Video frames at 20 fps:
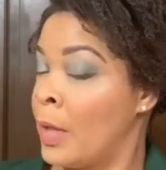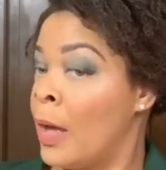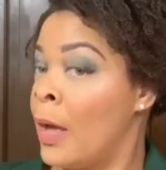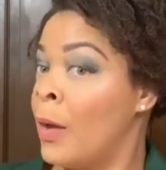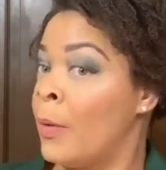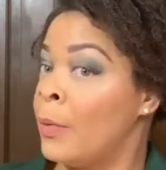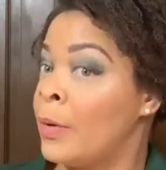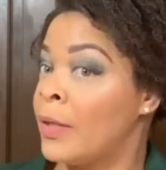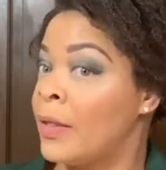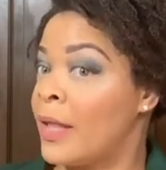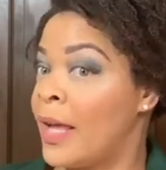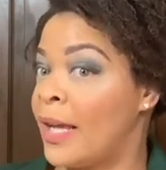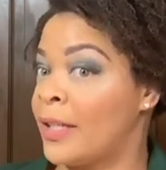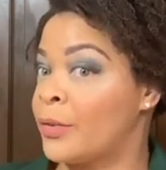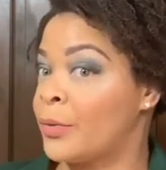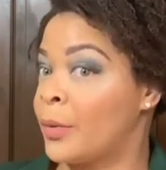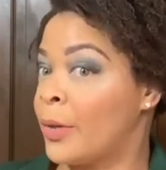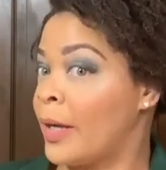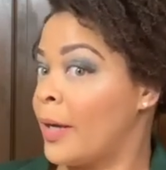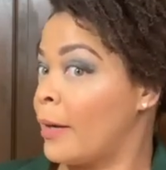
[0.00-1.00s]
With
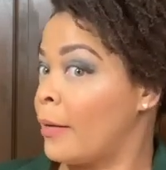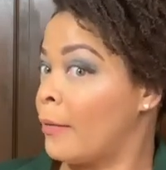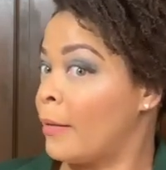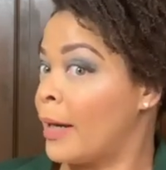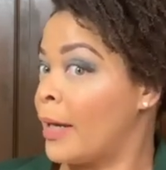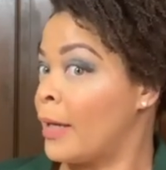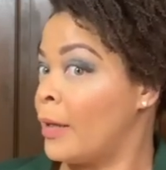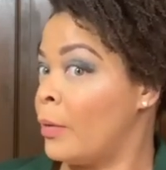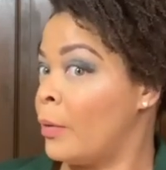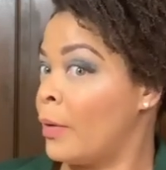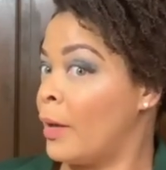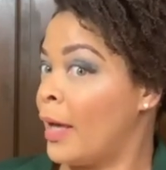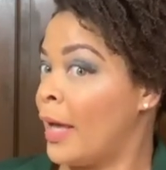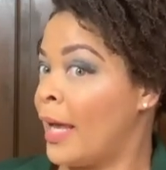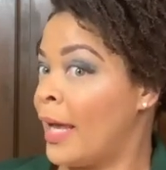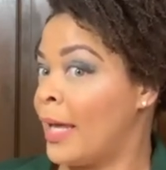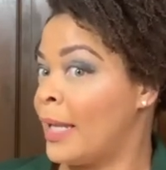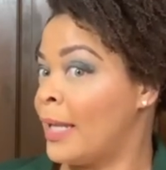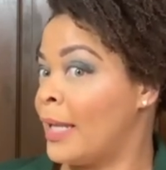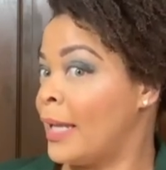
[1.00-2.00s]
natural hair, right? You can
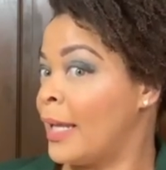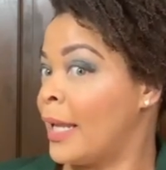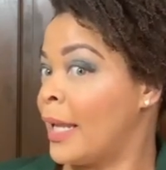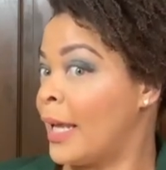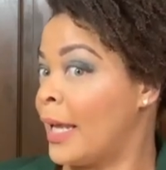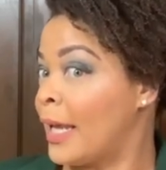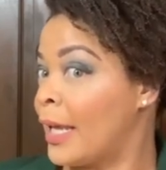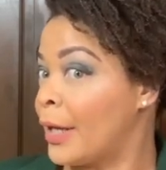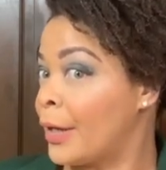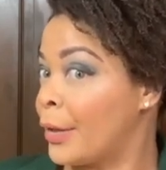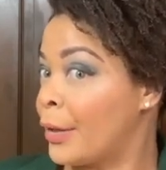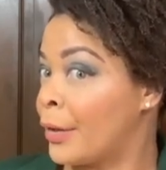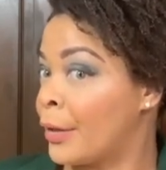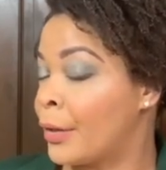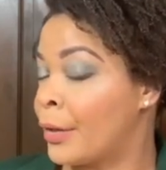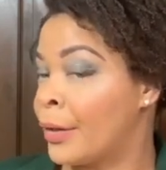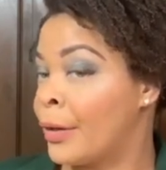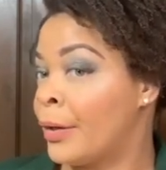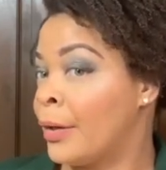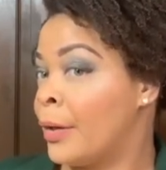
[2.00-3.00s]
add in hair
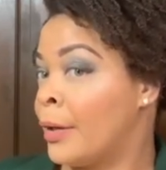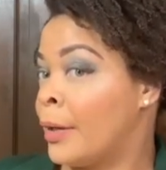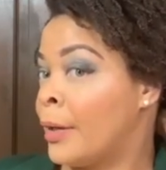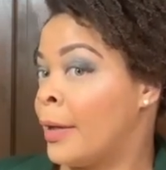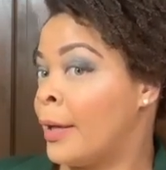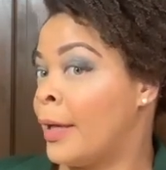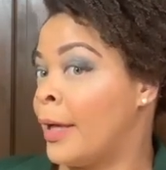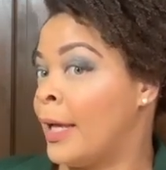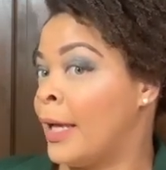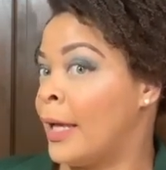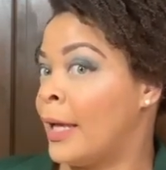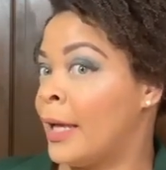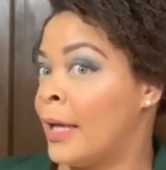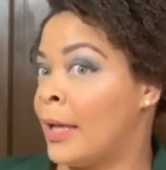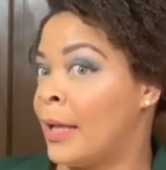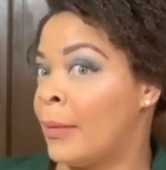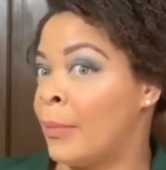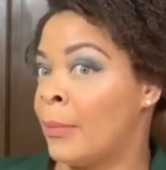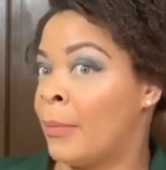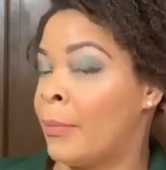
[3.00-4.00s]

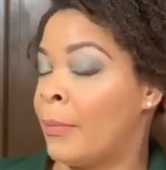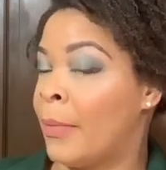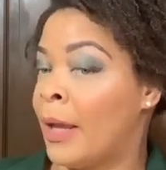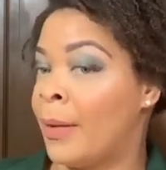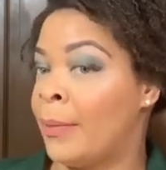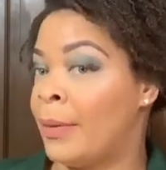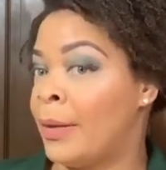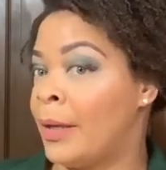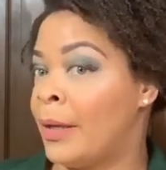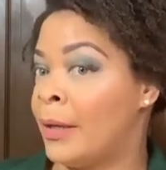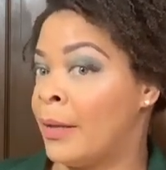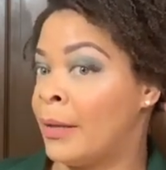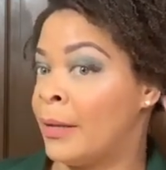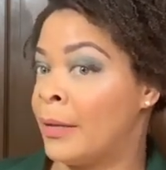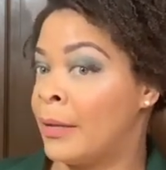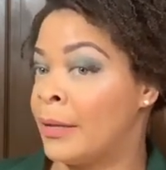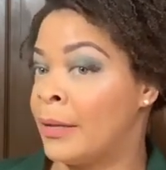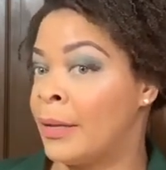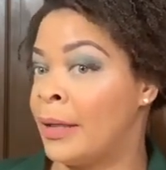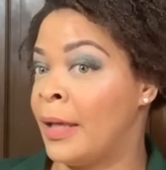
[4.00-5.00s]
and maybe
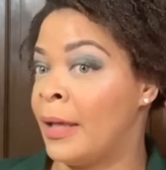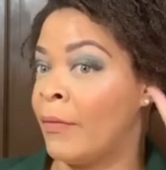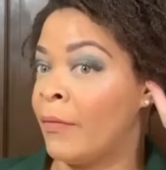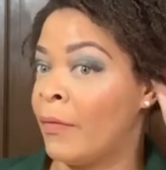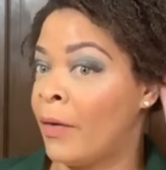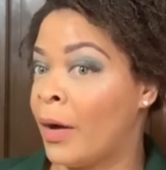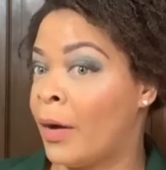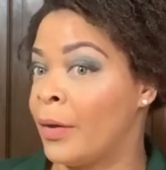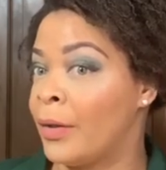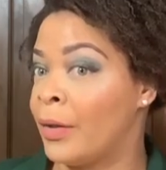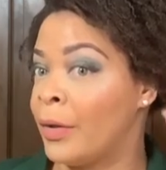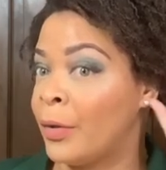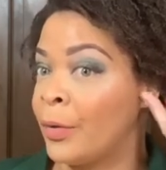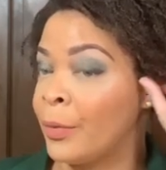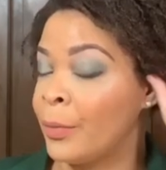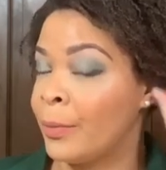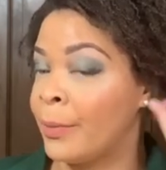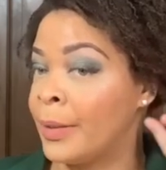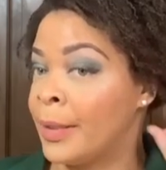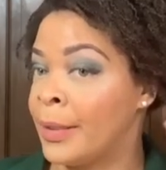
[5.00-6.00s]
get
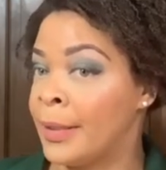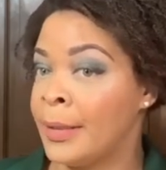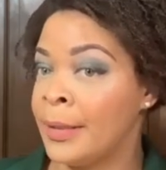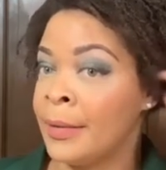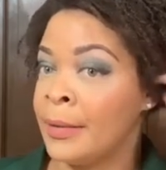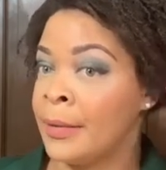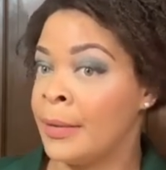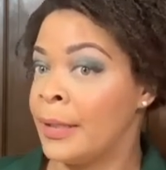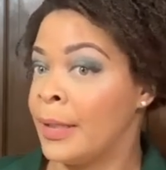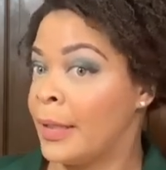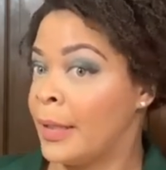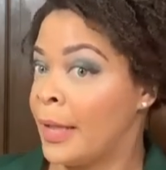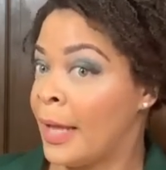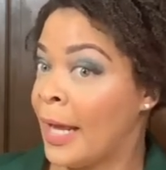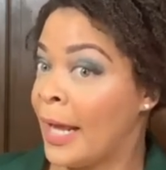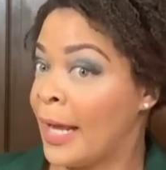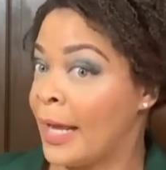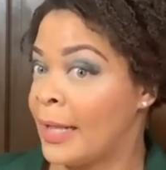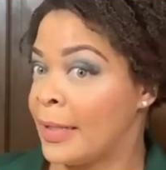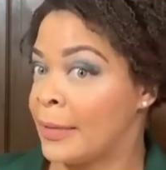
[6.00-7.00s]
volume
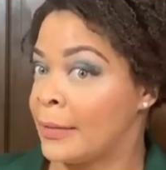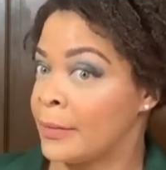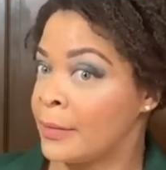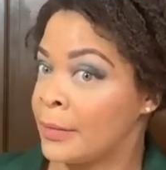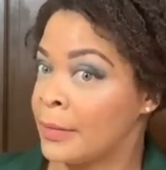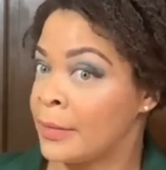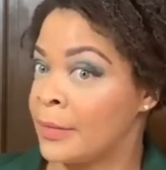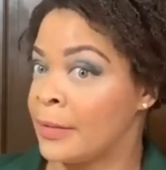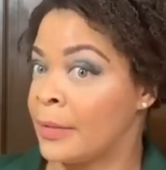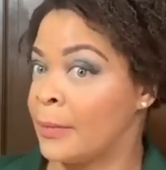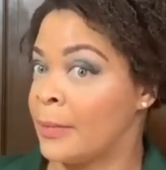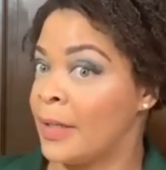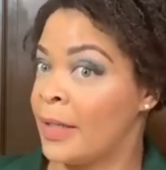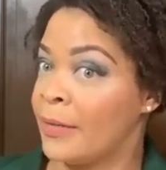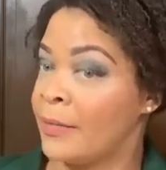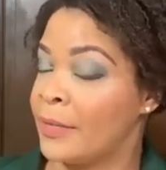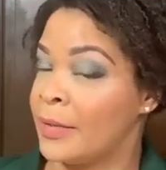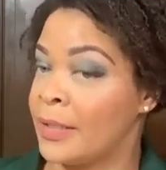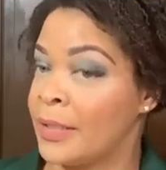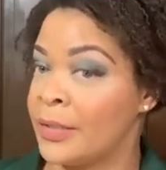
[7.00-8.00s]
and some
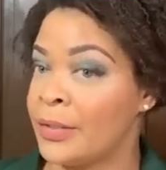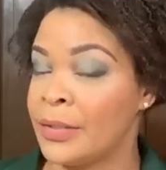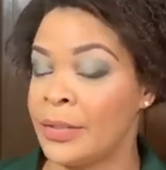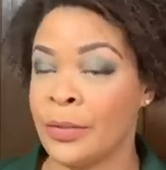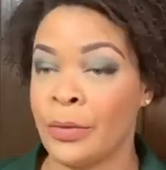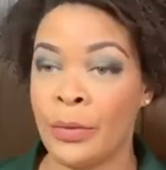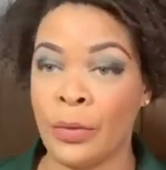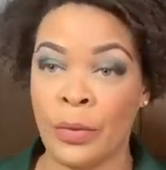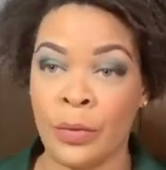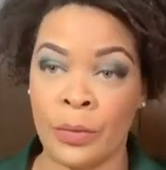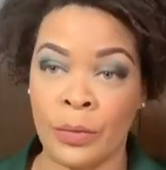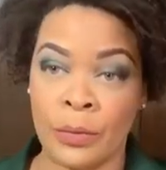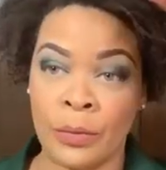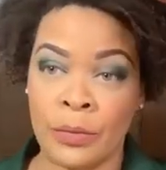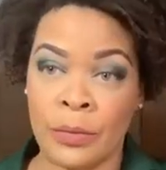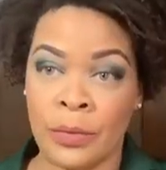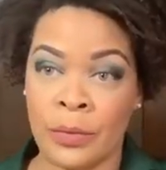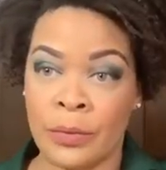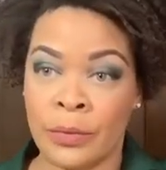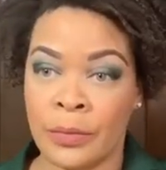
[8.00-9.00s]
definition. You know,
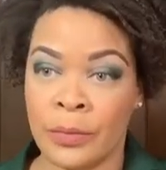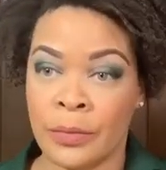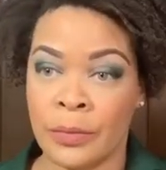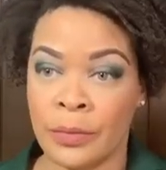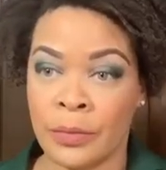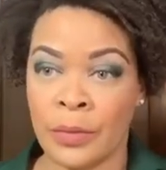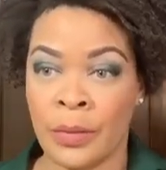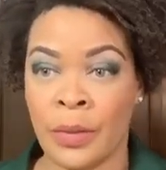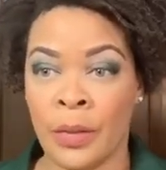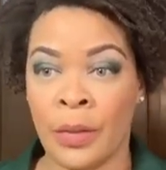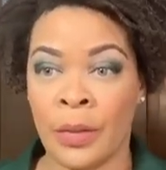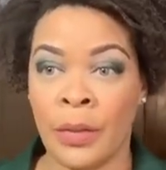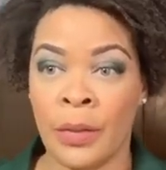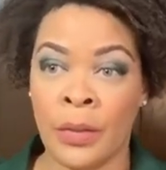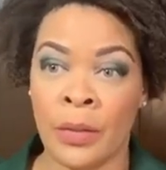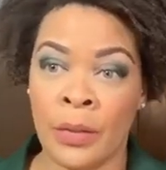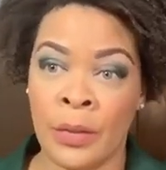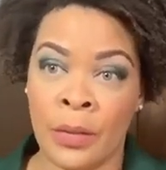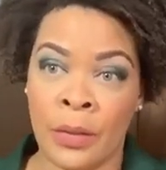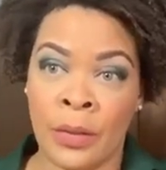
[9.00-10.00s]
those
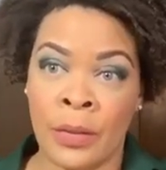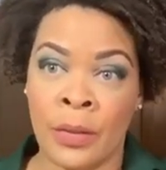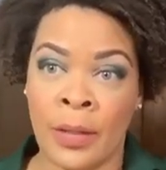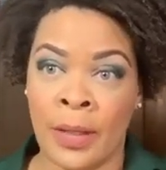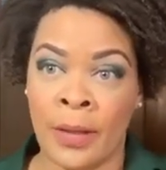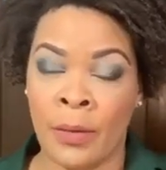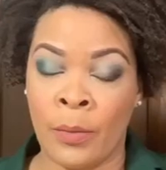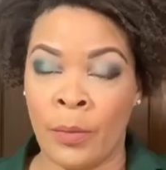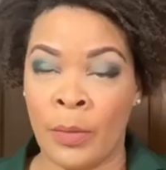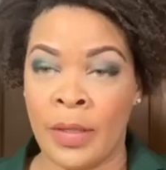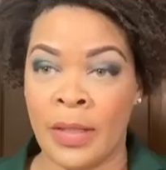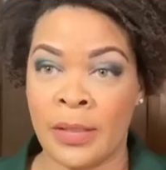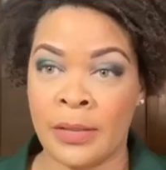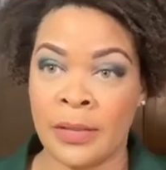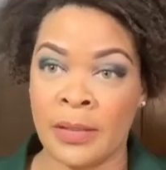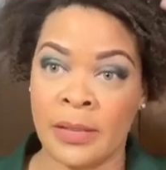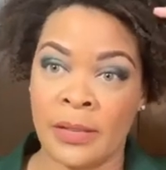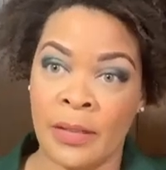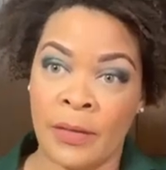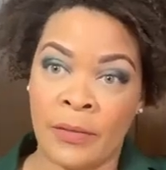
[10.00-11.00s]
wigs
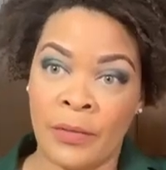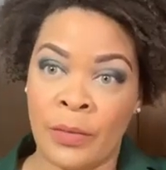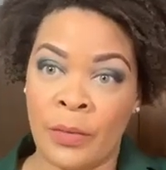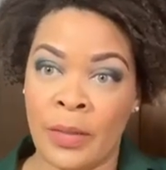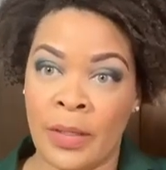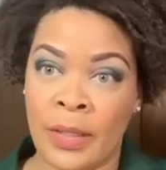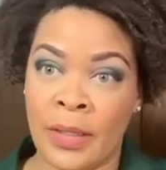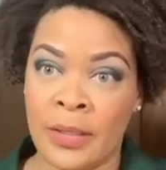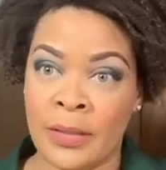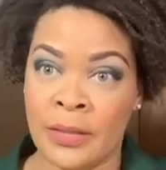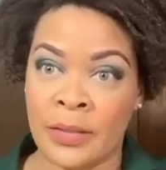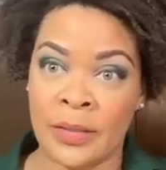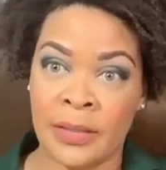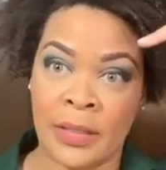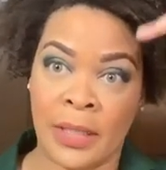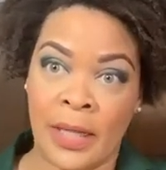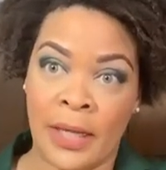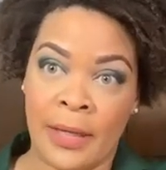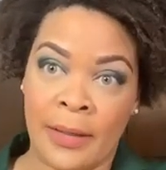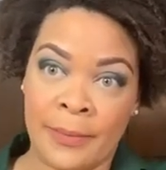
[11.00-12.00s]
and stuff you can get just
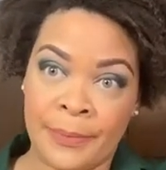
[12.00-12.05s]
like